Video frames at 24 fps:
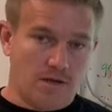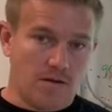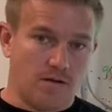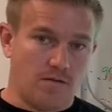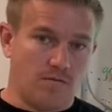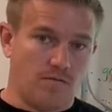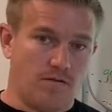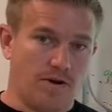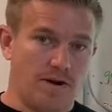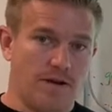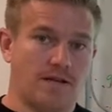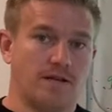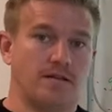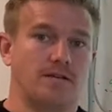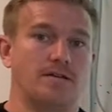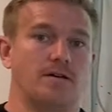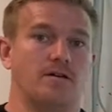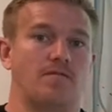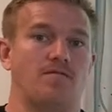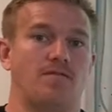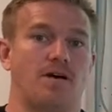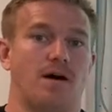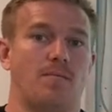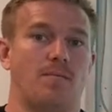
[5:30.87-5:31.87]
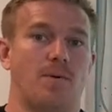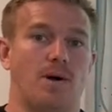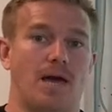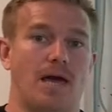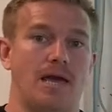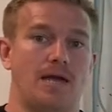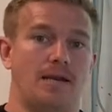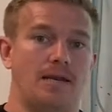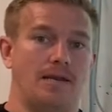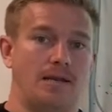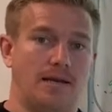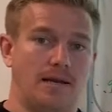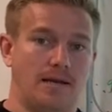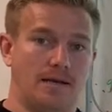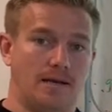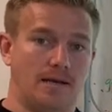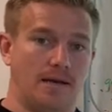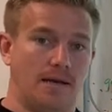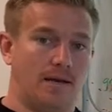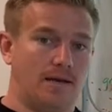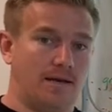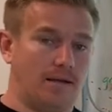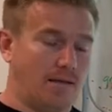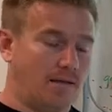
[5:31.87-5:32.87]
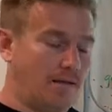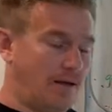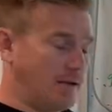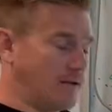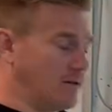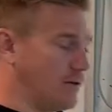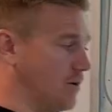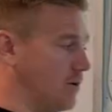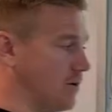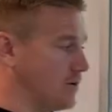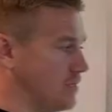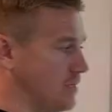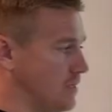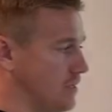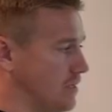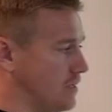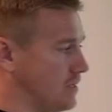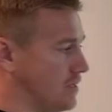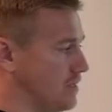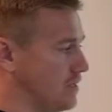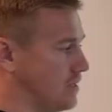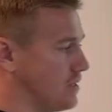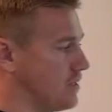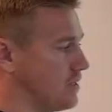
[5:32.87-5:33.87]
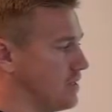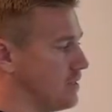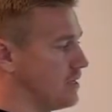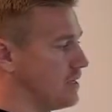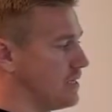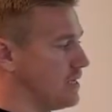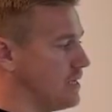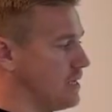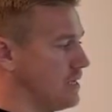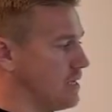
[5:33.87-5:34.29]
rid us of that pain and that toxin that's inside,